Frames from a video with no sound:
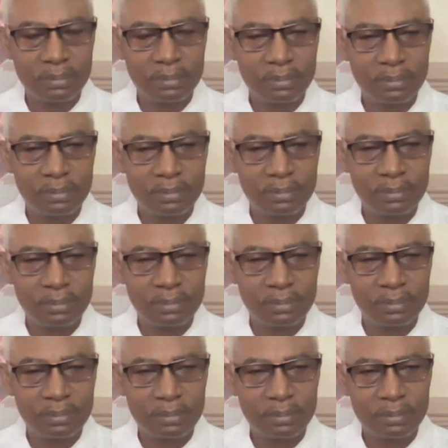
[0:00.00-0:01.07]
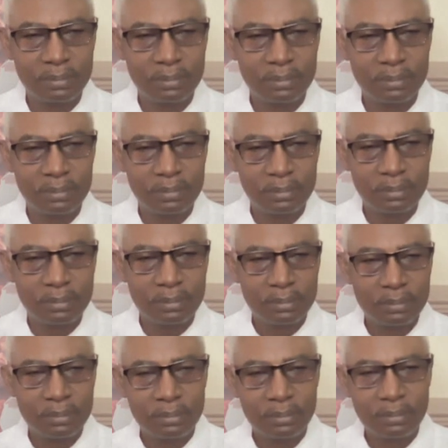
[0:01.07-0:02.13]

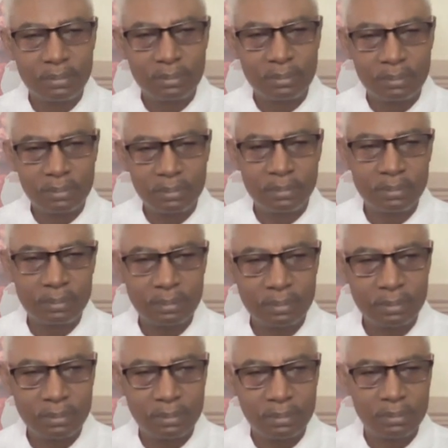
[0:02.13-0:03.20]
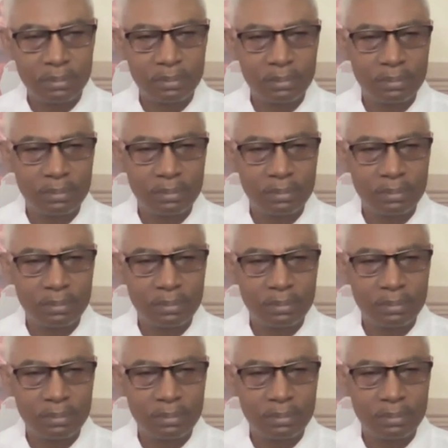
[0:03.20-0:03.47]
This person isn't speaking.